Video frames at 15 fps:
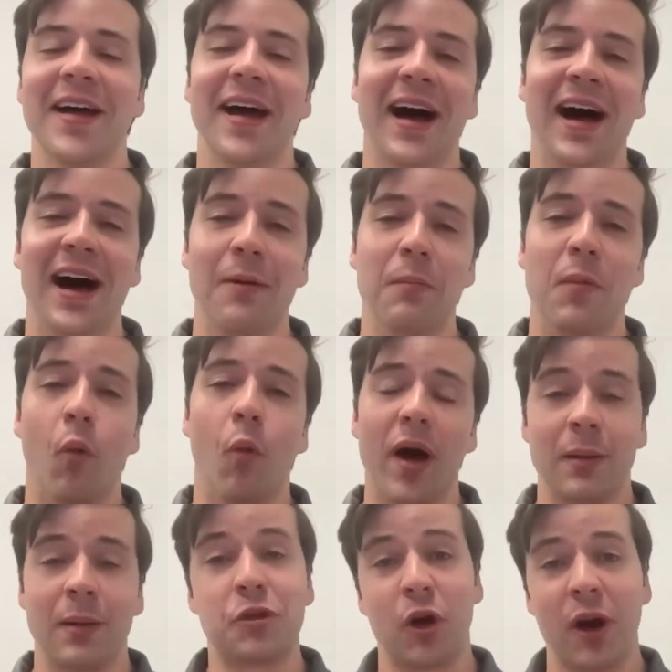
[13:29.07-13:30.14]
Um, what
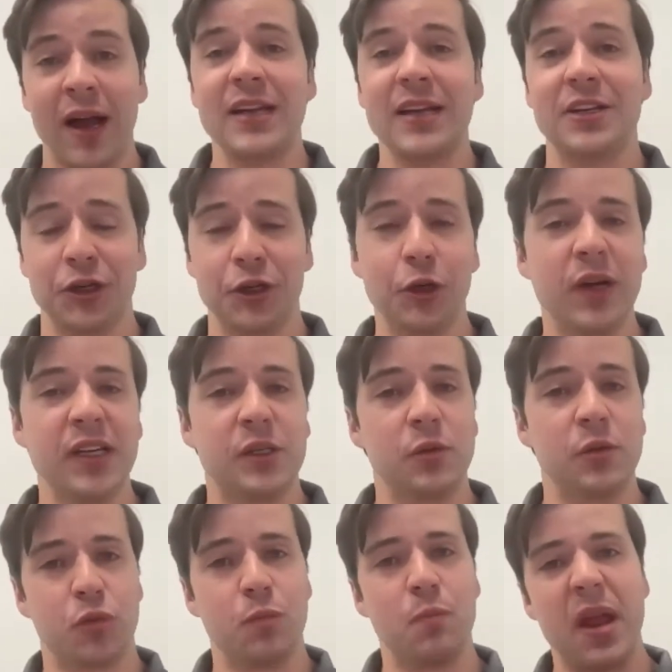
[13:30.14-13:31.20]
I'm trying to do is
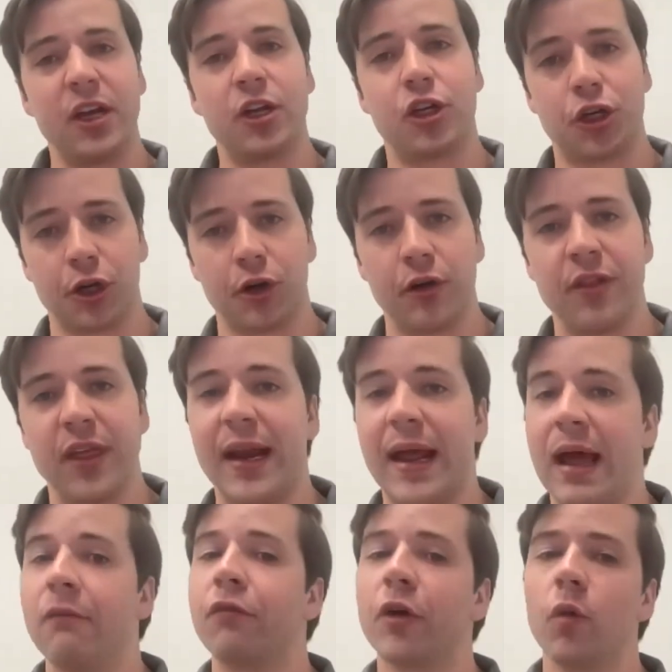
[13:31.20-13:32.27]
just make sure that
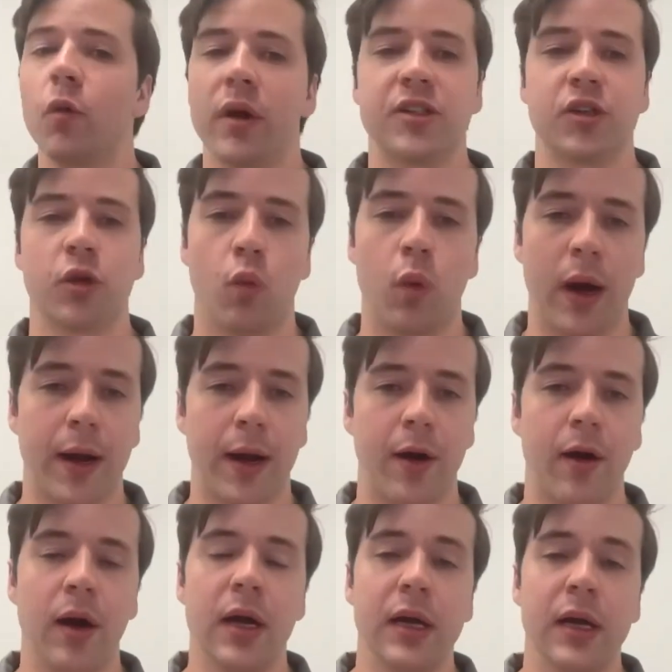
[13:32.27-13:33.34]
everyone is
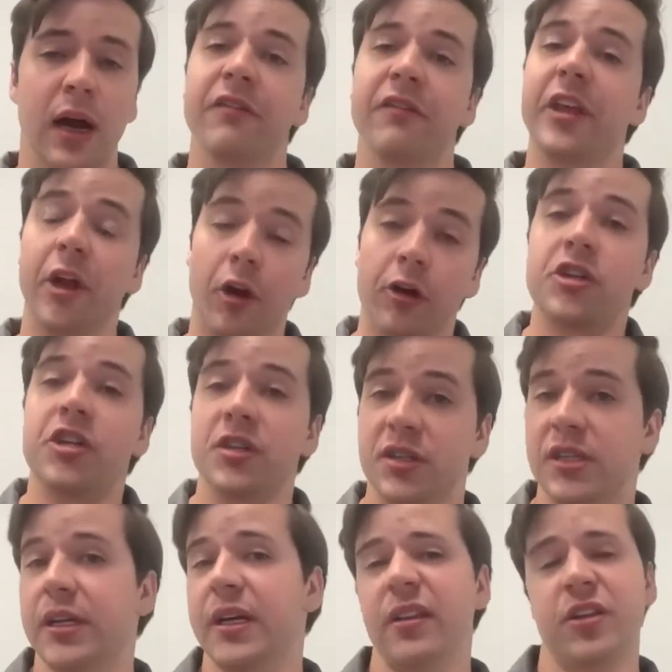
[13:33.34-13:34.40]
aware of the
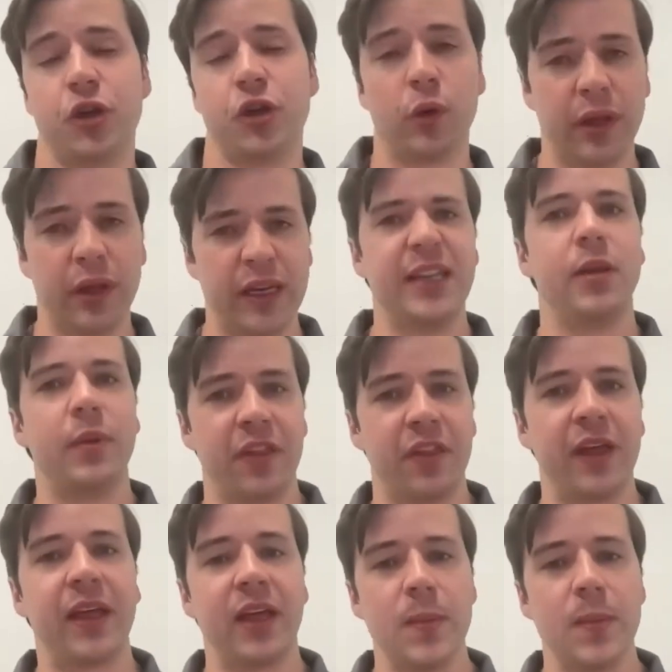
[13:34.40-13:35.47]
urgency that you really need to be
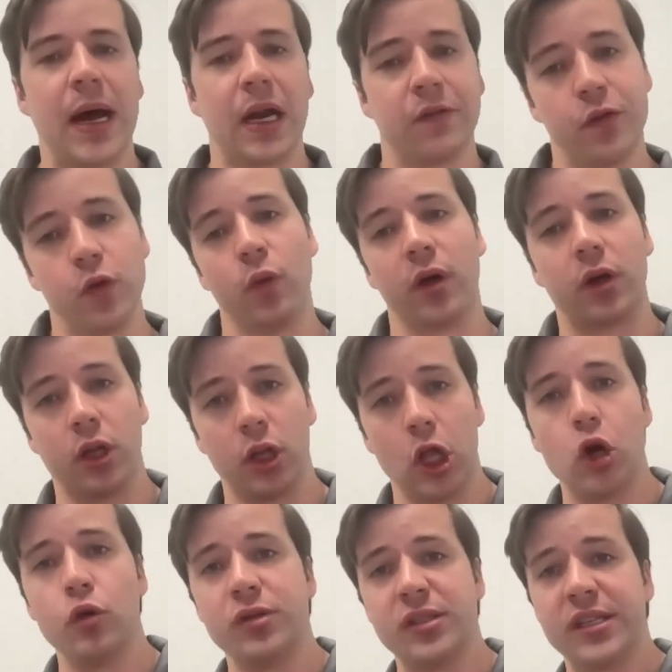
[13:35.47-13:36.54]
thinking about if you want to
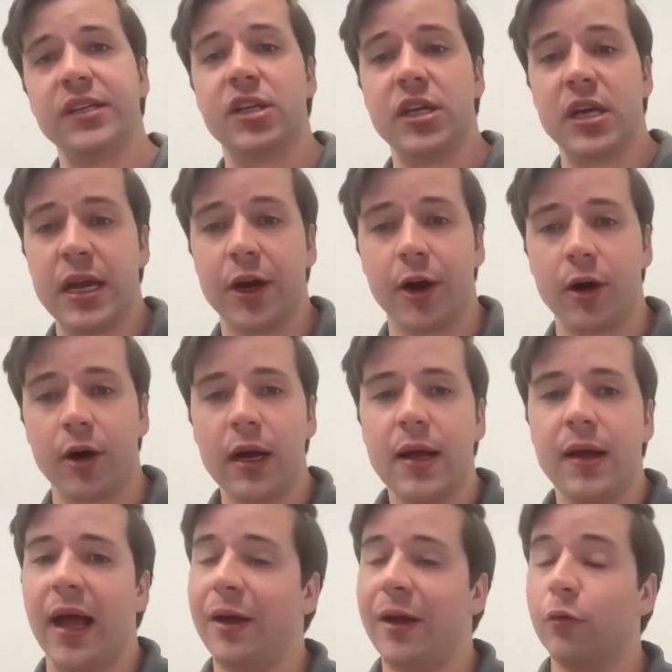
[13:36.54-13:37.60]
close this year
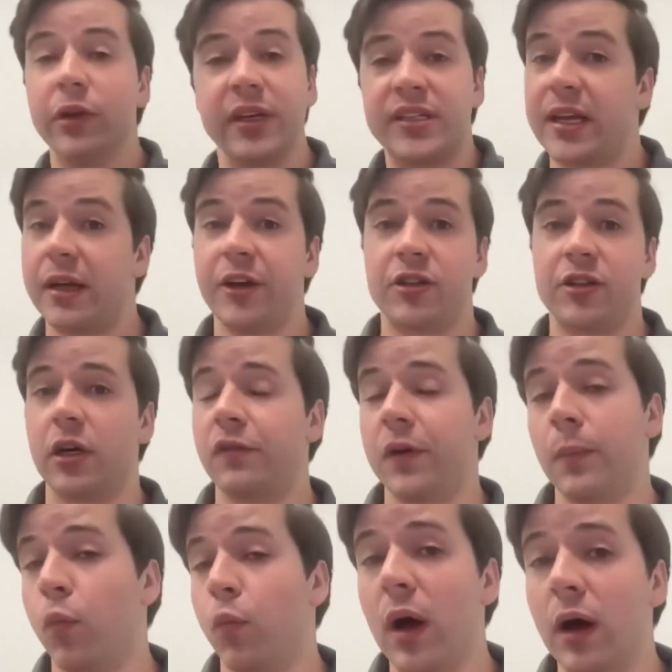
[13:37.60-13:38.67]
and really set yourself
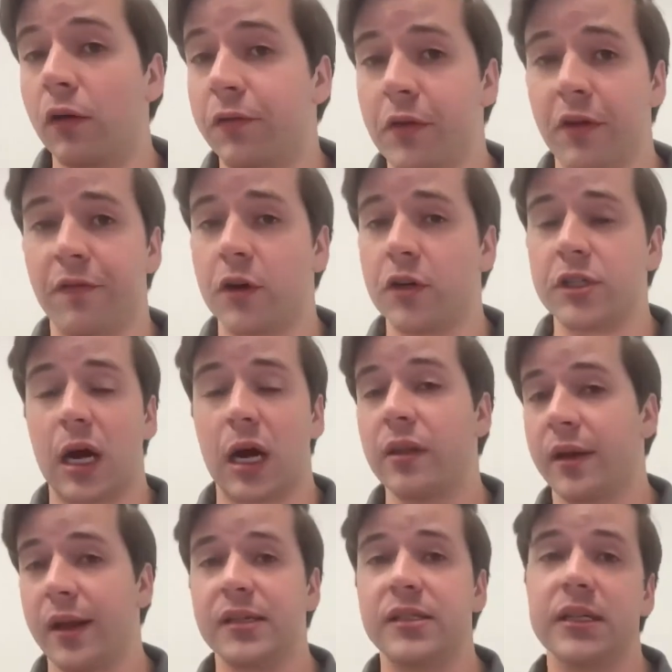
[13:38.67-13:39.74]
up well for the first
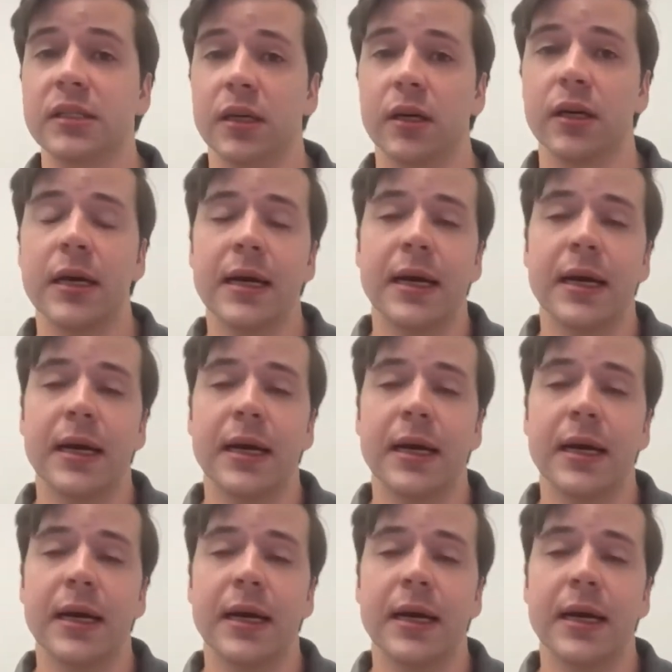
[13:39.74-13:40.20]
holiday season.